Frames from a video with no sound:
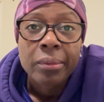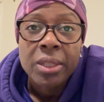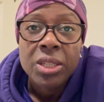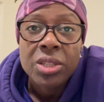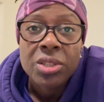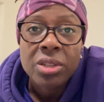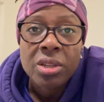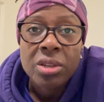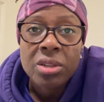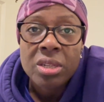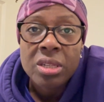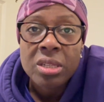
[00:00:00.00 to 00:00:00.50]

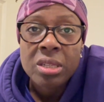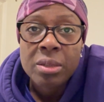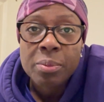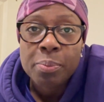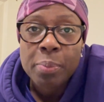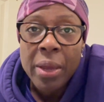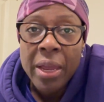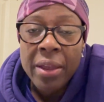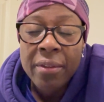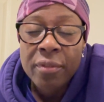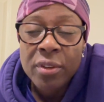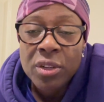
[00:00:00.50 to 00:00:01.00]
So just
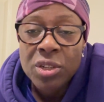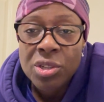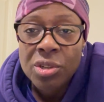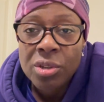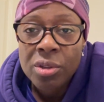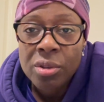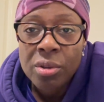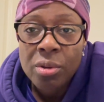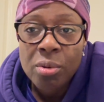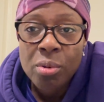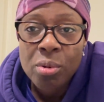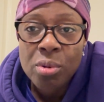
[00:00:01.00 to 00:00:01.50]
pay for
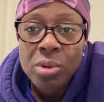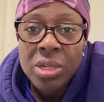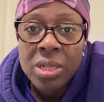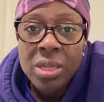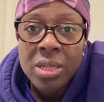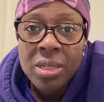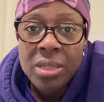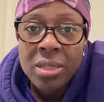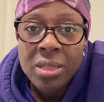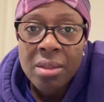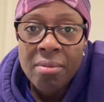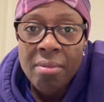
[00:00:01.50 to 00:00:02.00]
two
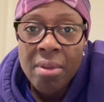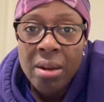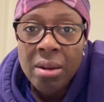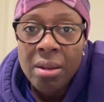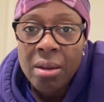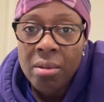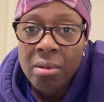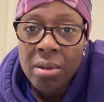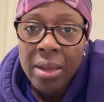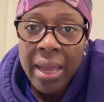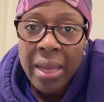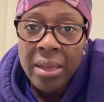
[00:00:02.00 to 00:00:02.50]
quarters, and then
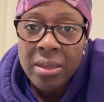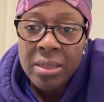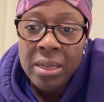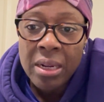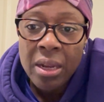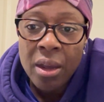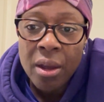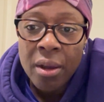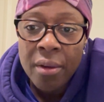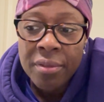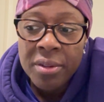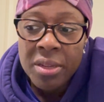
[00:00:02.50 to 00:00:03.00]
I'll cancel
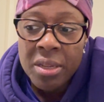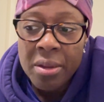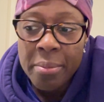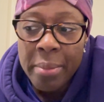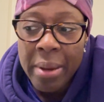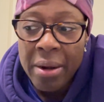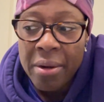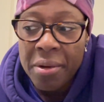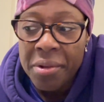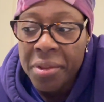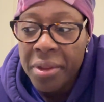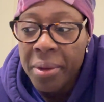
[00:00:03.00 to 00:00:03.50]
it after the
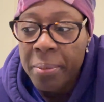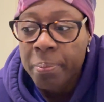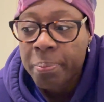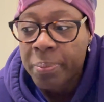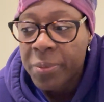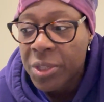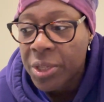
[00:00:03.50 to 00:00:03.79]
marathon.